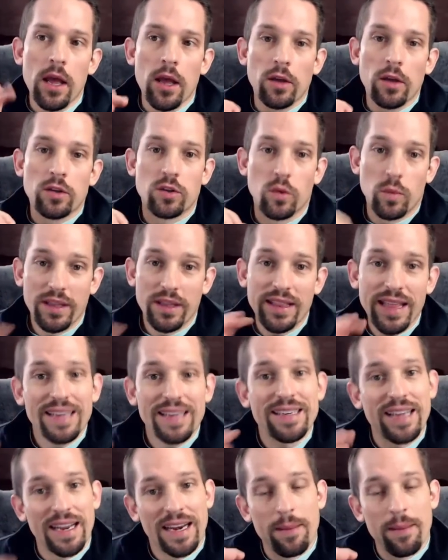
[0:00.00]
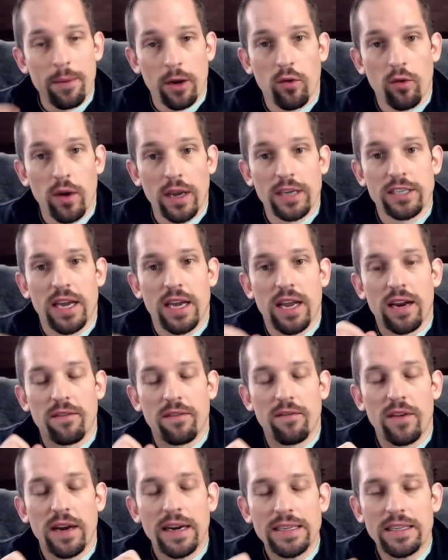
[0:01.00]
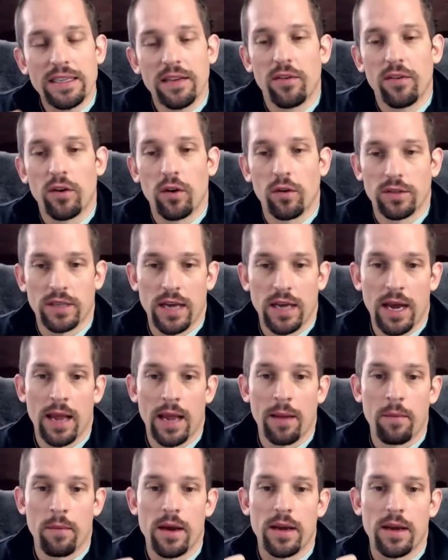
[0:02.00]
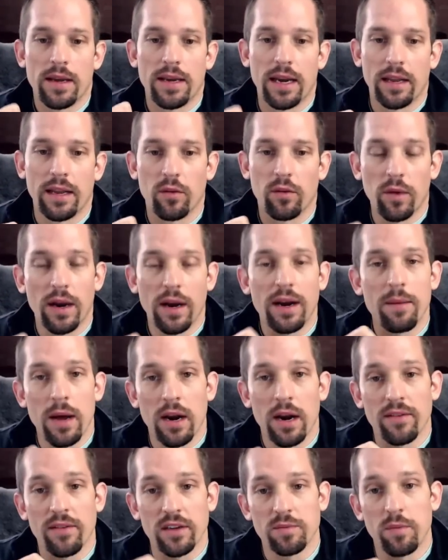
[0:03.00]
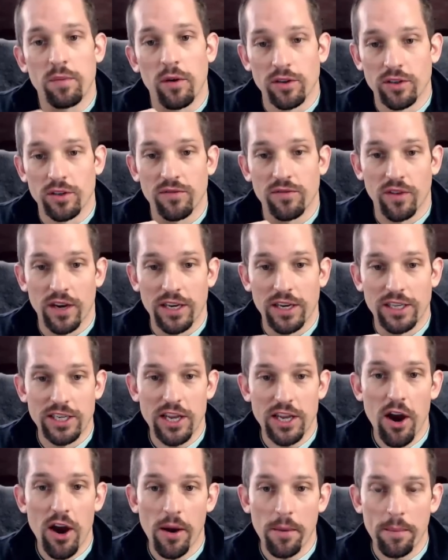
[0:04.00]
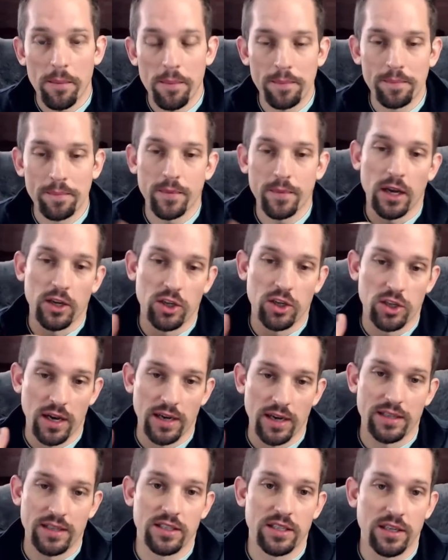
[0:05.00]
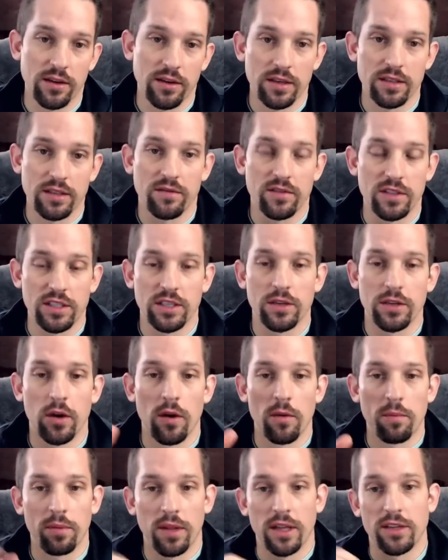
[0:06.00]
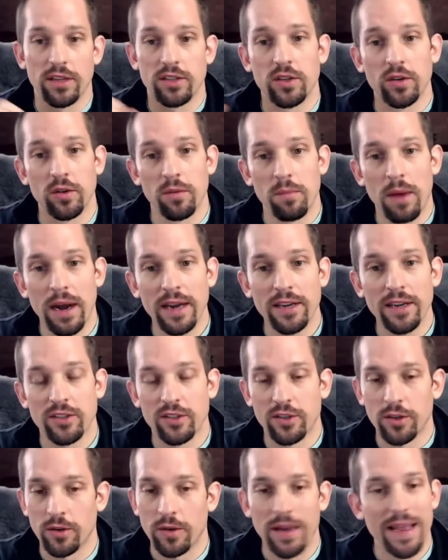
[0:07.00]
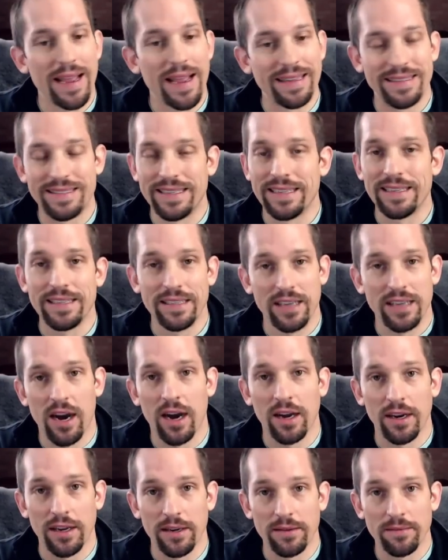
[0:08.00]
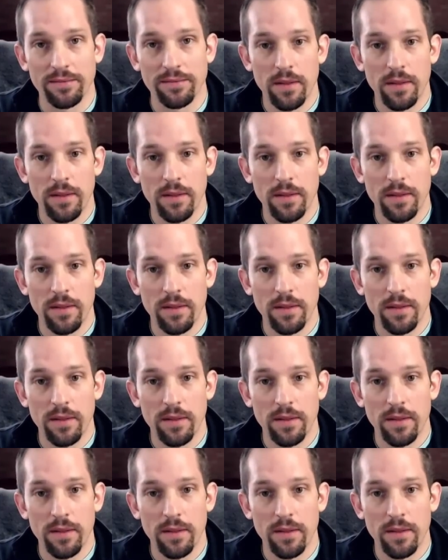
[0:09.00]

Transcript: so with that dynamic range, I had a very difficult time getting the right amount of exposures for HDR. I shot a series of 0, plus 2, and minus 2. It didn't cut it.